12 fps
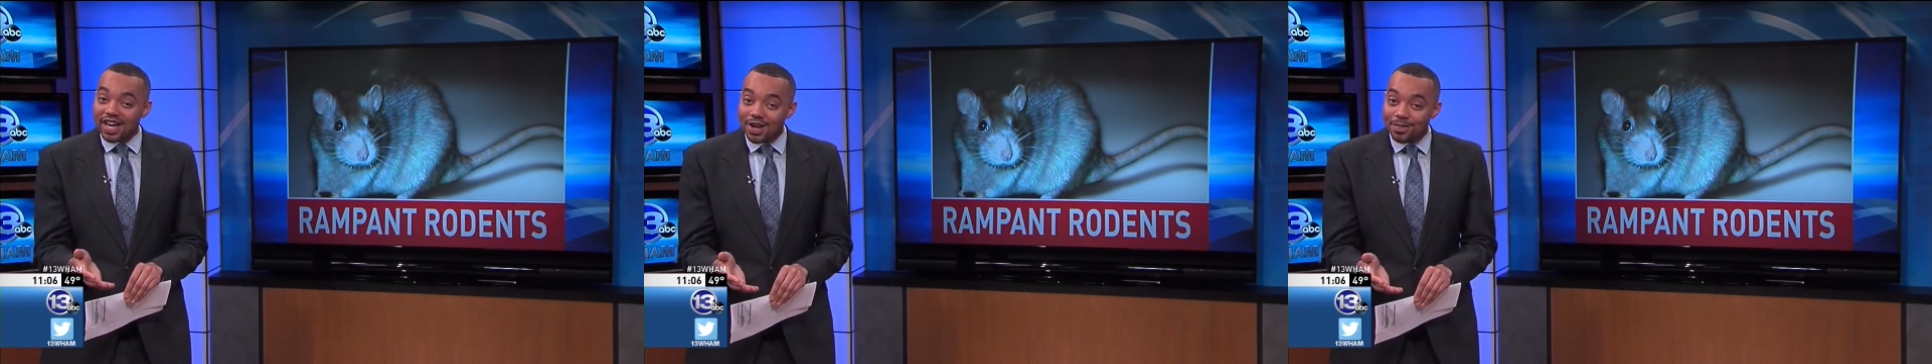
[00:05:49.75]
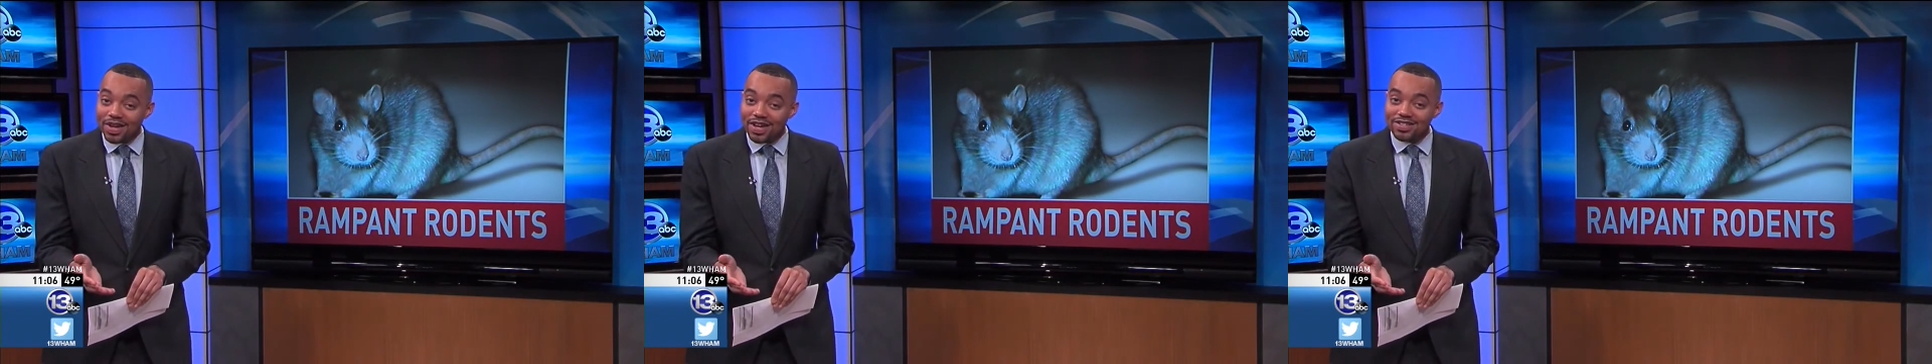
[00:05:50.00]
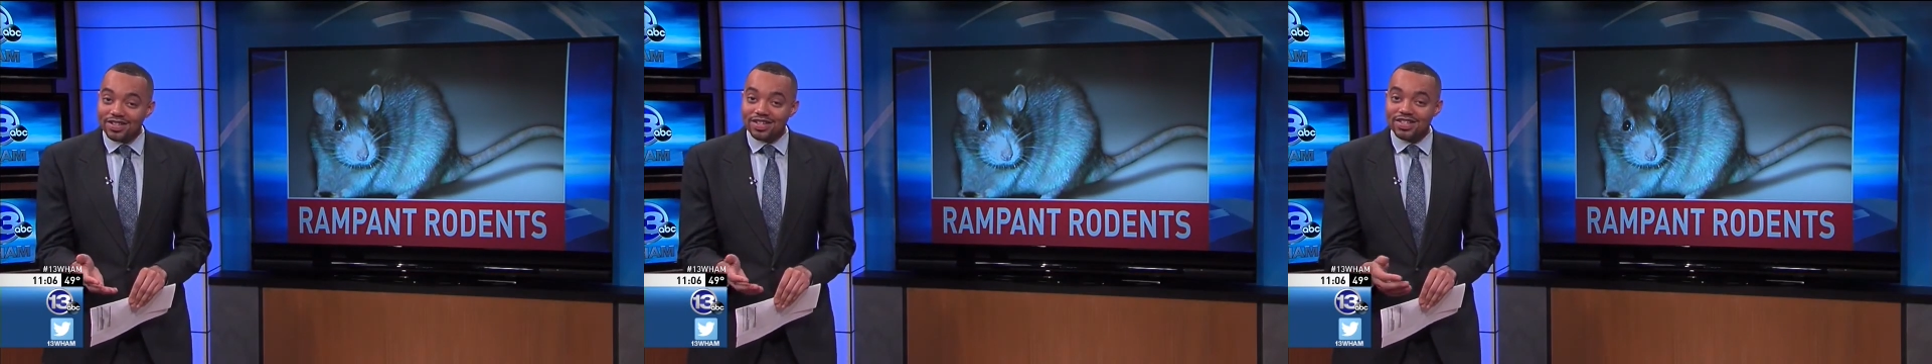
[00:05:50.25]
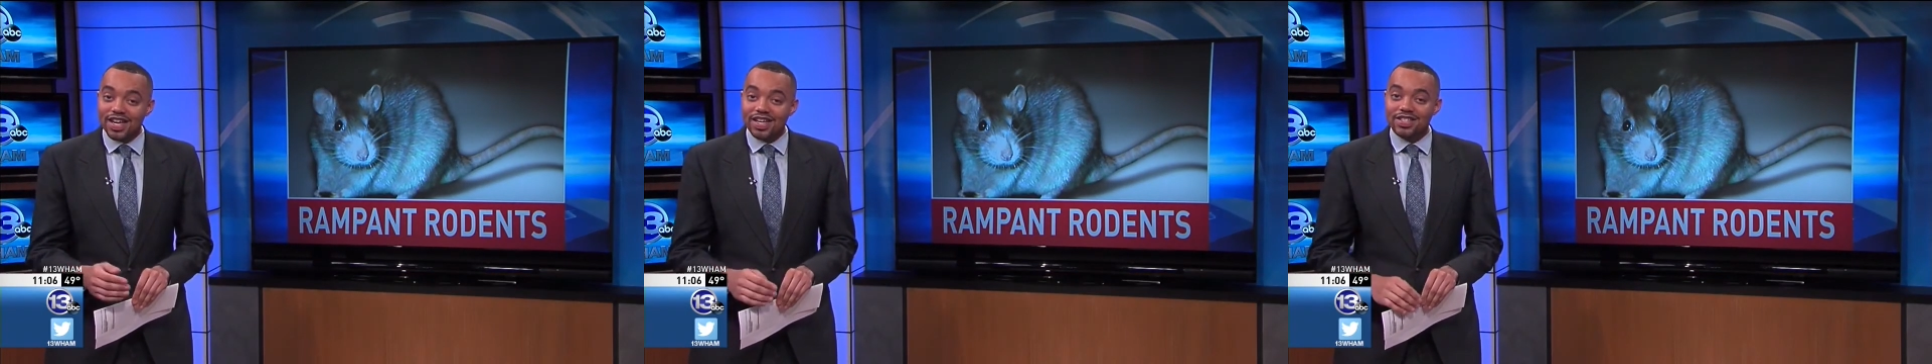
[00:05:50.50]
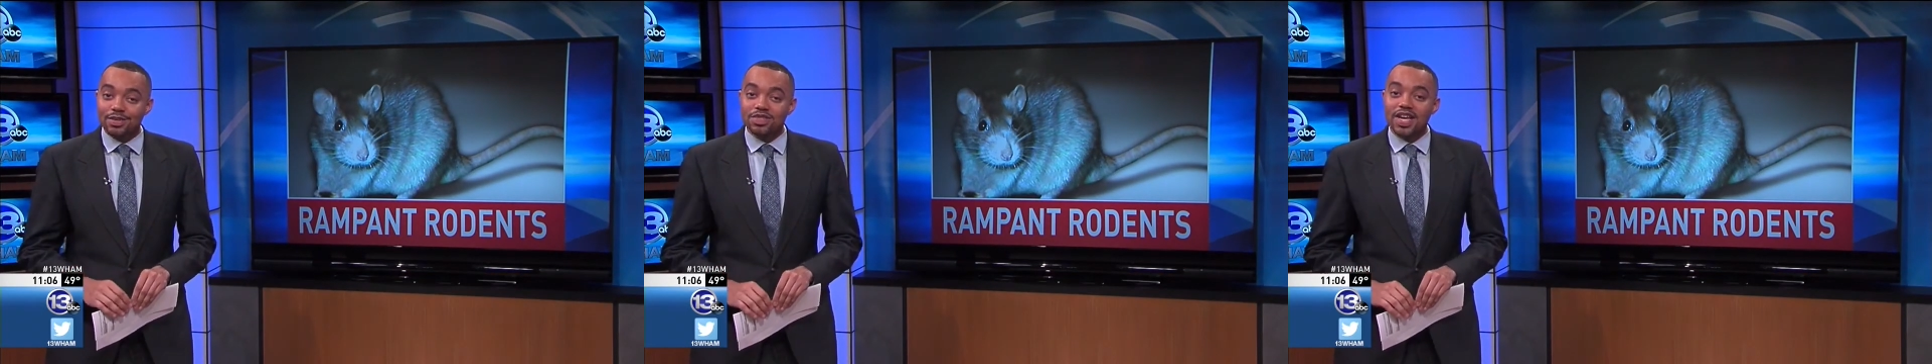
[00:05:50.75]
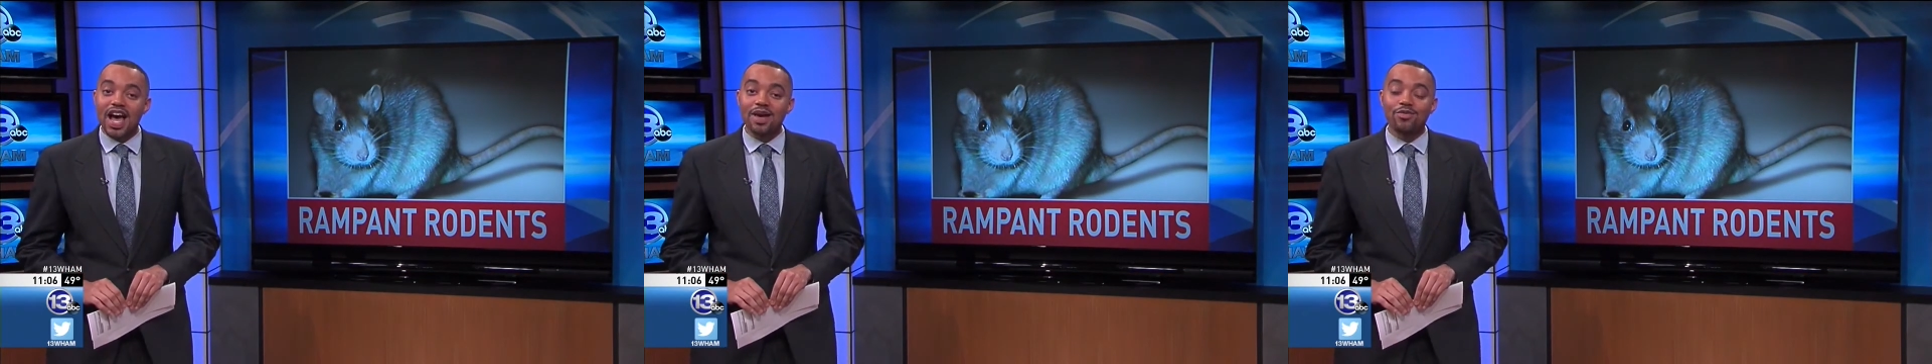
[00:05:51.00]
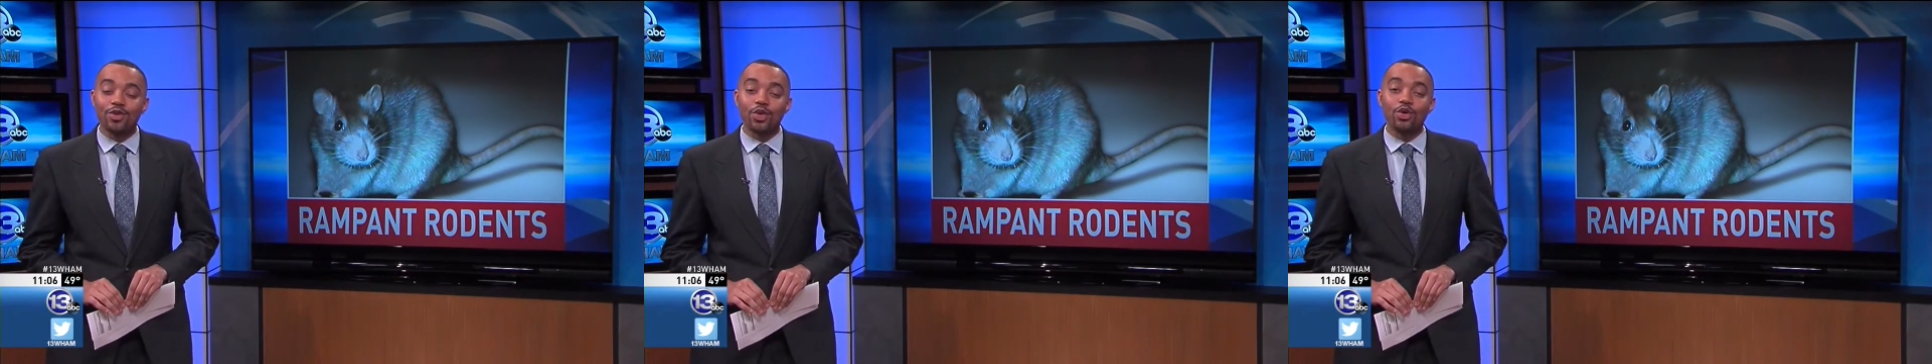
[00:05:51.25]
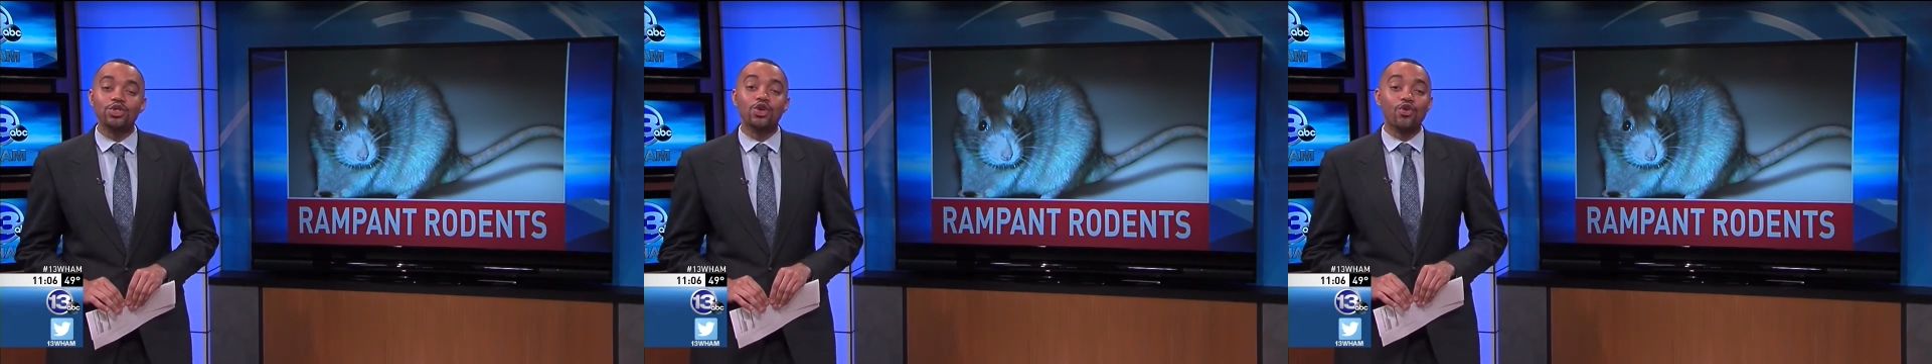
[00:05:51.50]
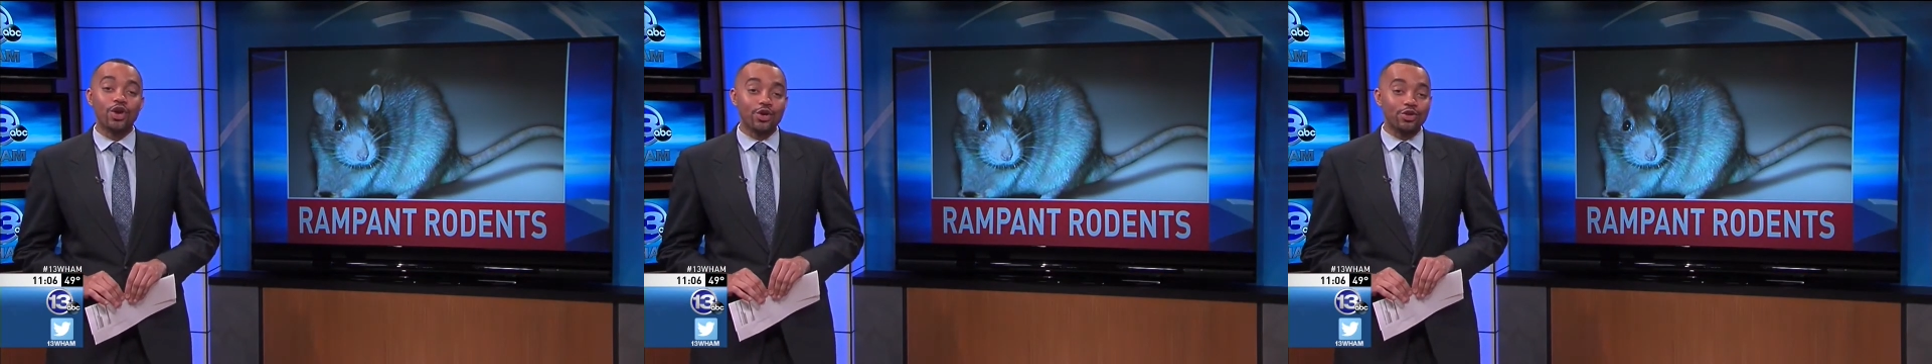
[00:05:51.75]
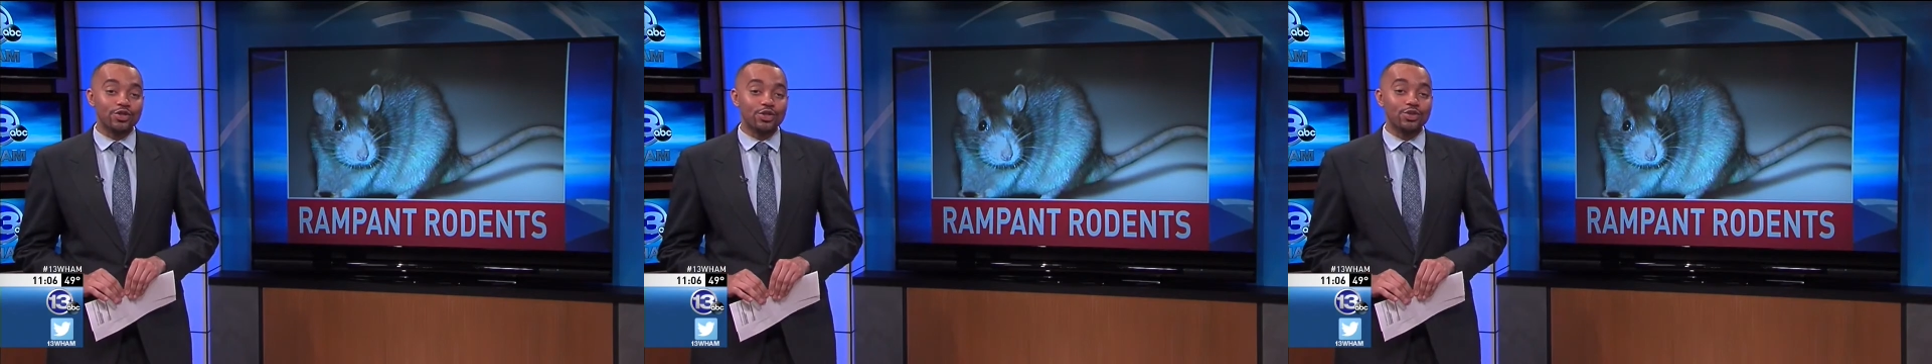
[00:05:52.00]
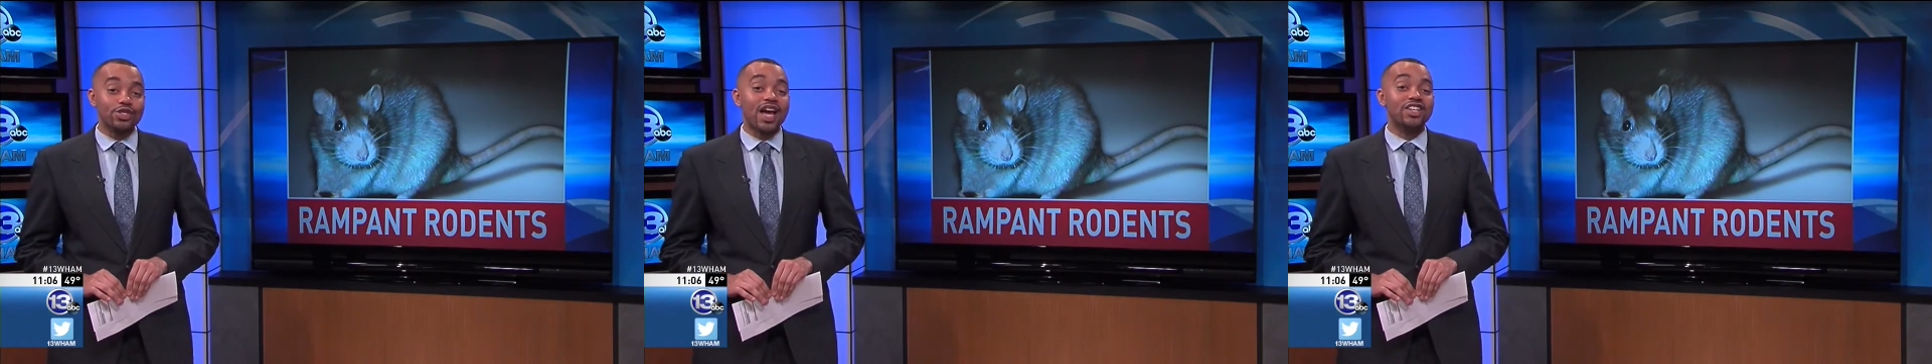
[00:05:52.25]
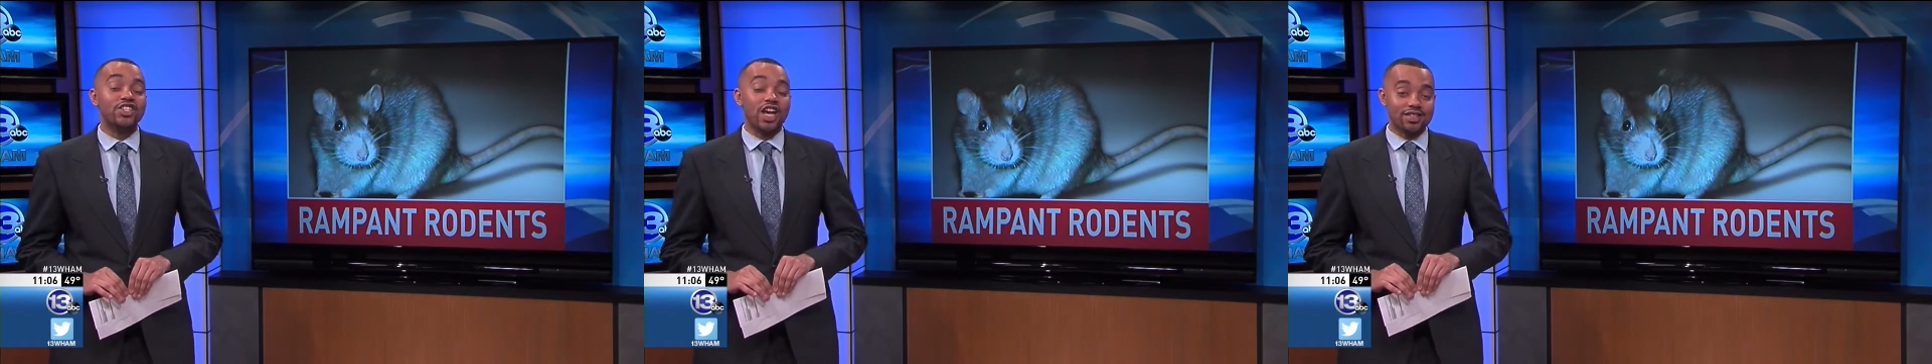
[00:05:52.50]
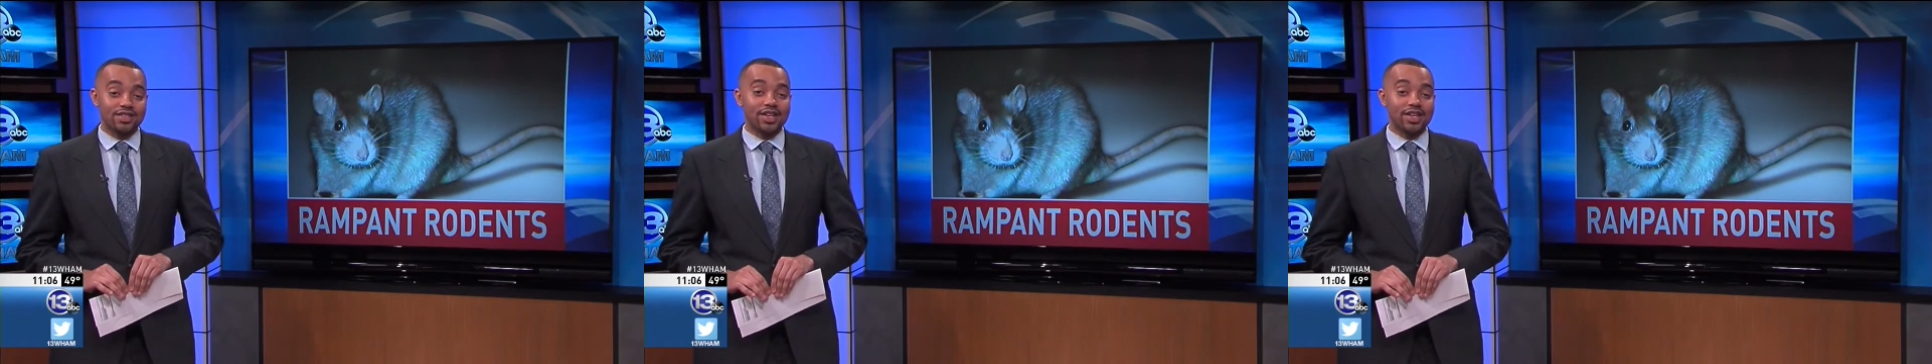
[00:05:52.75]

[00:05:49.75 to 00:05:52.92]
because it could take some time for those critters to digest it.